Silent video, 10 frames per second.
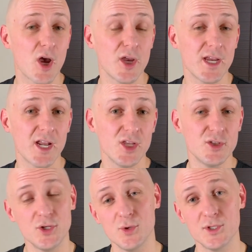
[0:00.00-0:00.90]
All you got to
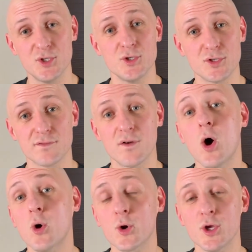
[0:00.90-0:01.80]
do is use your
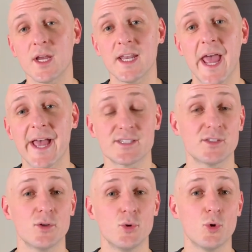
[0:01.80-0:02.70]
phone, or you can ask
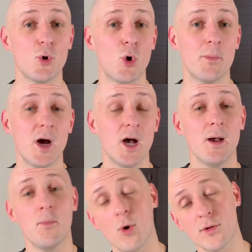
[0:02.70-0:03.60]
the Google Home
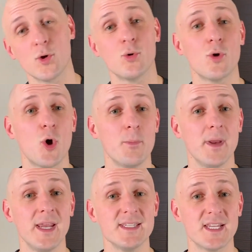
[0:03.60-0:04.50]
Hub or the Google Home
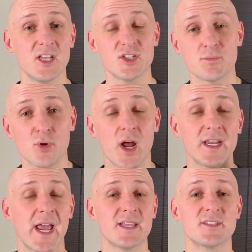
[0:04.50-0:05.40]
Minis, and it just
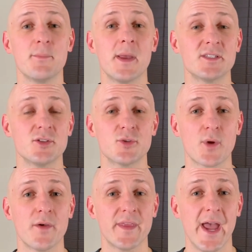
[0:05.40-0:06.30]
broadcasts a message
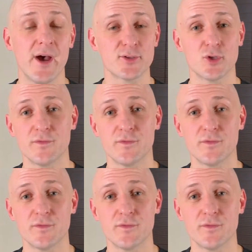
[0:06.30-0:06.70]
throughout the house.